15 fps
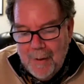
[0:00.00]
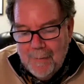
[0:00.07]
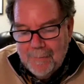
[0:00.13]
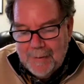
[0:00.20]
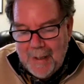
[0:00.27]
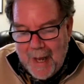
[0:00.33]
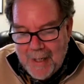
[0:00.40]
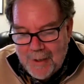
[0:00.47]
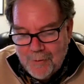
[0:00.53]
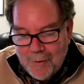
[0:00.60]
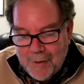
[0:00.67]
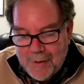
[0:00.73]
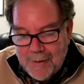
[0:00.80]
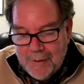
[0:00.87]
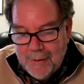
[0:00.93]
of
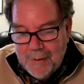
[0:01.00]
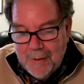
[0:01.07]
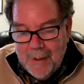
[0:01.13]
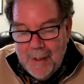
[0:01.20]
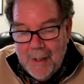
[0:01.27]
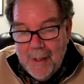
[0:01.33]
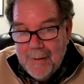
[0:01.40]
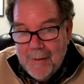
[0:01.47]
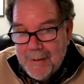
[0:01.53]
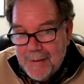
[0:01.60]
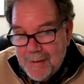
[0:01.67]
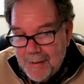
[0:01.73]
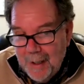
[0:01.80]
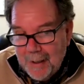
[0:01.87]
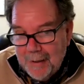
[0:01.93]
Lazarus, the
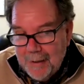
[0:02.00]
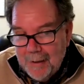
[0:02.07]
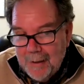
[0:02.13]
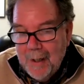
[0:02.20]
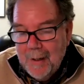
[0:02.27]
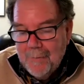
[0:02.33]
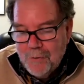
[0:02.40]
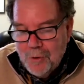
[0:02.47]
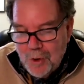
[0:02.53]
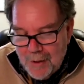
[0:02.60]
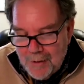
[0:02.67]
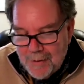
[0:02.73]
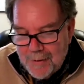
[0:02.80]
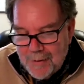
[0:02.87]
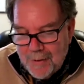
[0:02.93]
site of
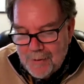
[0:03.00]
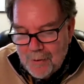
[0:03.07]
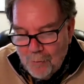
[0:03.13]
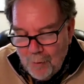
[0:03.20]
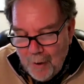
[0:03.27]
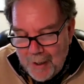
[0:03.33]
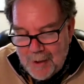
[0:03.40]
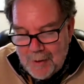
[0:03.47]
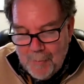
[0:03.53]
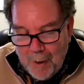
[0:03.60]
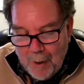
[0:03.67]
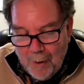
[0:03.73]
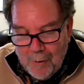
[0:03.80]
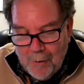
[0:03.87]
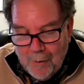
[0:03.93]
Jesus's greatest
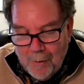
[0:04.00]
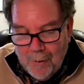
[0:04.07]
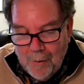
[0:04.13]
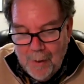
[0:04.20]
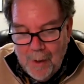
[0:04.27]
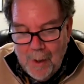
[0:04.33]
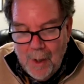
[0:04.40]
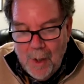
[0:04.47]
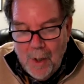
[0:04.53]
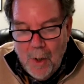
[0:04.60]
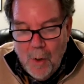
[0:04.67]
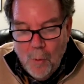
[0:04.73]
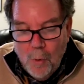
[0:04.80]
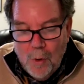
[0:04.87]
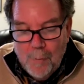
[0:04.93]
miracle,
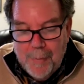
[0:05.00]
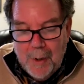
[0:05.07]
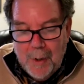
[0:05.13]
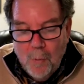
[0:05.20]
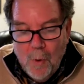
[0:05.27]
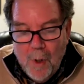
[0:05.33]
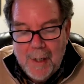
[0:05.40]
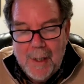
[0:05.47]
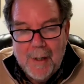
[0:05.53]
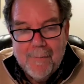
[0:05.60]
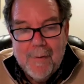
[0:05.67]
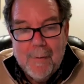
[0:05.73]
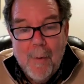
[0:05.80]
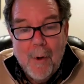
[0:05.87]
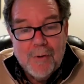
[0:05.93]
would be one
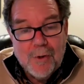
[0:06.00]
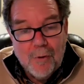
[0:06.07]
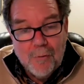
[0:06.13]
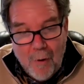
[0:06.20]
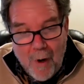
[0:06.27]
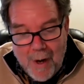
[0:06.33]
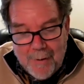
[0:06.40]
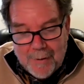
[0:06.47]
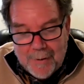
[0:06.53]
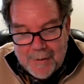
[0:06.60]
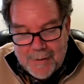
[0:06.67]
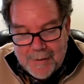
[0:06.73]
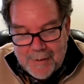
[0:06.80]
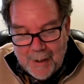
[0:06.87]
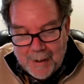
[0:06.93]
of the most
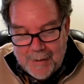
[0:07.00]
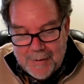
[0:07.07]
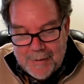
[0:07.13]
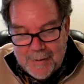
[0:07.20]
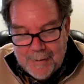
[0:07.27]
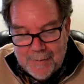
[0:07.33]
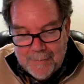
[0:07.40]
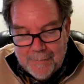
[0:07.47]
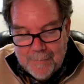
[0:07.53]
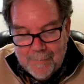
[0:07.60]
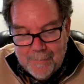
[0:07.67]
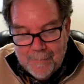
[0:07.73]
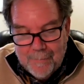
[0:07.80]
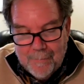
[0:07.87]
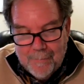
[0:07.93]
crowded sites.
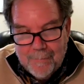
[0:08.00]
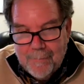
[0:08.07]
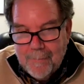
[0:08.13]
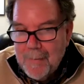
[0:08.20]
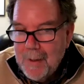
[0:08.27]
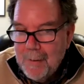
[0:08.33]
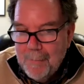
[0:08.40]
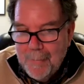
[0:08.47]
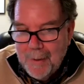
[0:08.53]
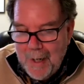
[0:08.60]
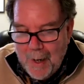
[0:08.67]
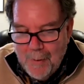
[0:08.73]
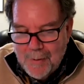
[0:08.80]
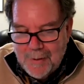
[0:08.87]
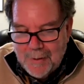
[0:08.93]
But
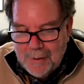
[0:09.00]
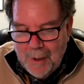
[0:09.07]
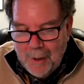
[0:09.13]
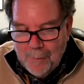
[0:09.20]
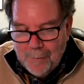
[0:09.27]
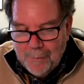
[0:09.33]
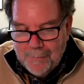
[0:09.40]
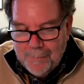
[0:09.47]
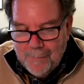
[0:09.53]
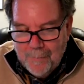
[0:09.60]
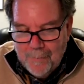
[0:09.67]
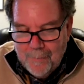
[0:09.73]
I was alone.